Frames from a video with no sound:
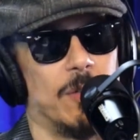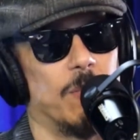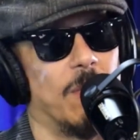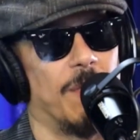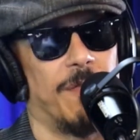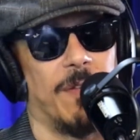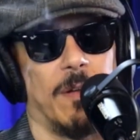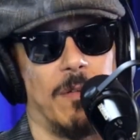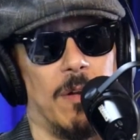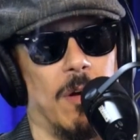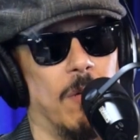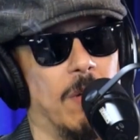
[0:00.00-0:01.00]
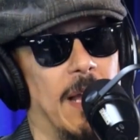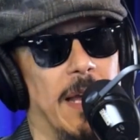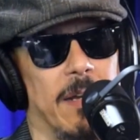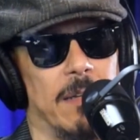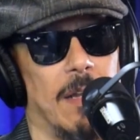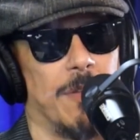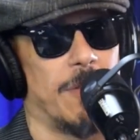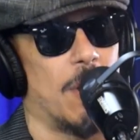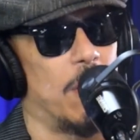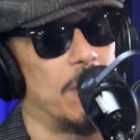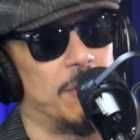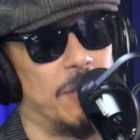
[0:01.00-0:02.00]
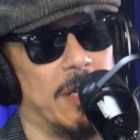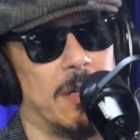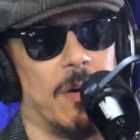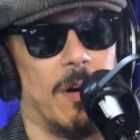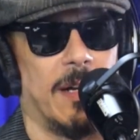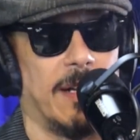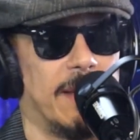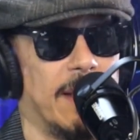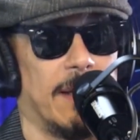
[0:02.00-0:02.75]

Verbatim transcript: You won't feel no like lethargic or anything